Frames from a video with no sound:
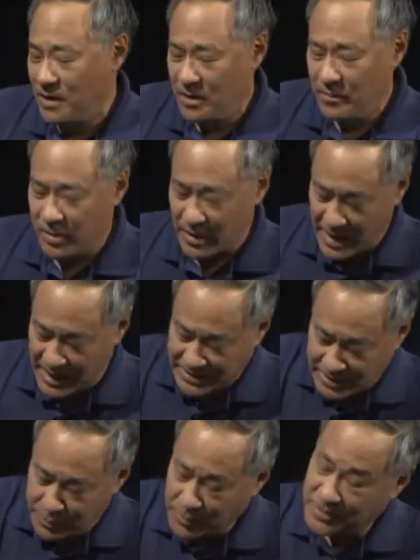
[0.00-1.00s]
But as
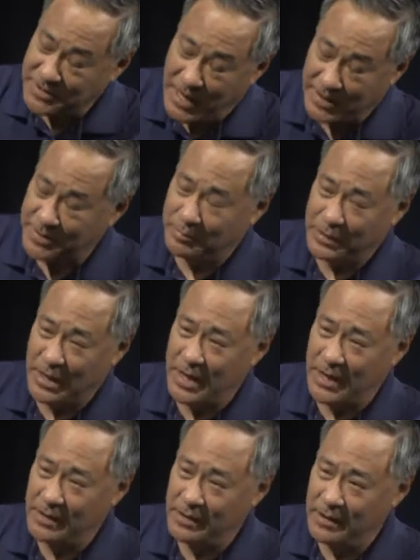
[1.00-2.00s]
he pulls out the
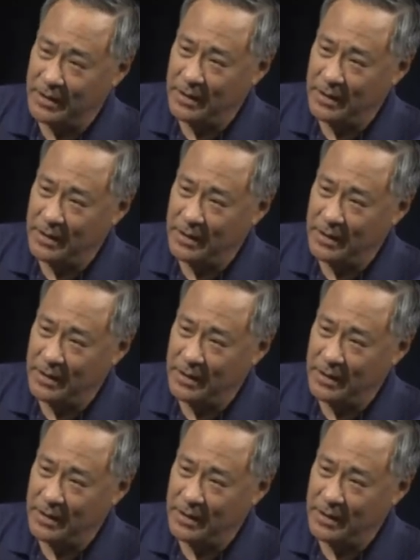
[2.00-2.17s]
blade,